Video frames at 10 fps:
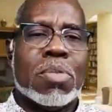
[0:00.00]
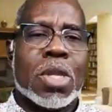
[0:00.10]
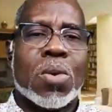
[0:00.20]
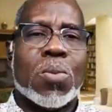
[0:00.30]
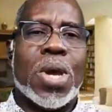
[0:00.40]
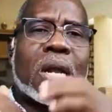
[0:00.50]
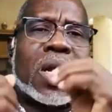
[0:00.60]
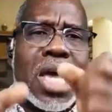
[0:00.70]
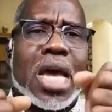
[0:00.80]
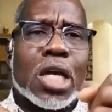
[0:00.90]
we
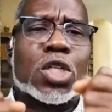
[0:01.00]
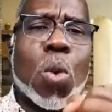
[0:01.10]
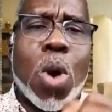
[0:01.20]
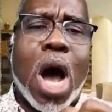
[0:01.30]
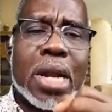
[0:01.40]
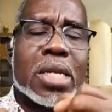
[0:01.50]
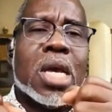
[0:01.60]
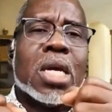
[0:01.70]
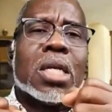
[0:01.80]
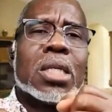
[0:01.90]
clinging to what?
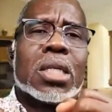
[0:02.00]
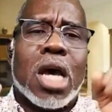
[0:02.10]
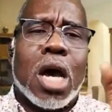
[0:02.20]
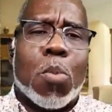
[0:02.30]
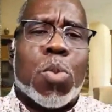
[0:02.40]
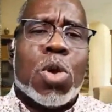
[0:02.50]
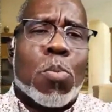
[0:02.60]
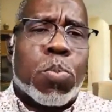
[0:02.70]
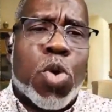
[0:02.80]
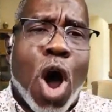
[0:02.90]
The
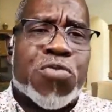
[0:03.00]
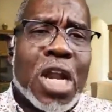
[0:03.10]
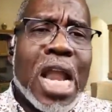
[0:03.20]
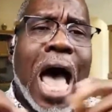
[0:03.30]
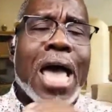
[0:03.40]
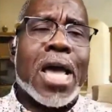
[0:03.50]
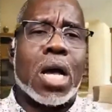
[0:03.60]
prophet liar,